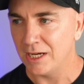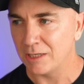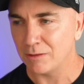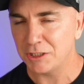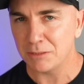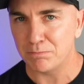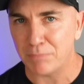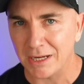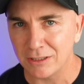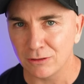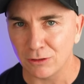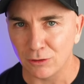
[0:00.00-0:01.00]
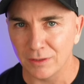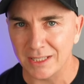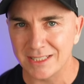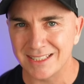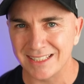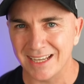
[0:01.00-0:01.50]
And I want you to bundle all
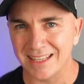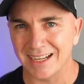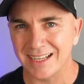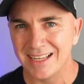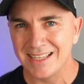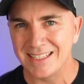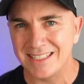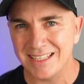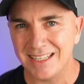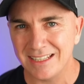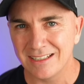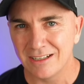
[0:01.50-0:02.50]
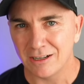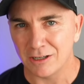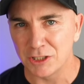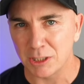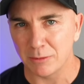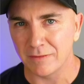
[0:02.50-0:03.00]
these together sitting
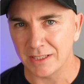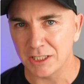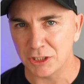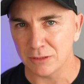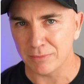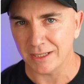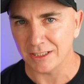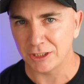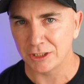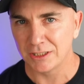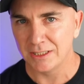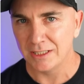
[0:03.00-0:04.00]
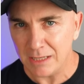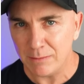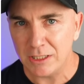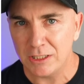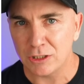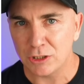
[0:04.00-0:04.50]
on top of a kitchen bench. The
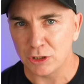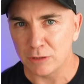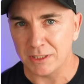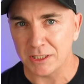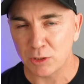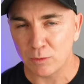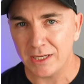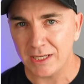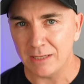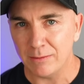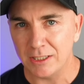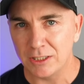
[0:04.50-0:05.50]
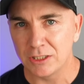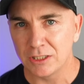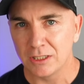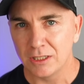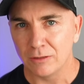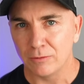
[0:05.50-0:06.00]
image should be a square image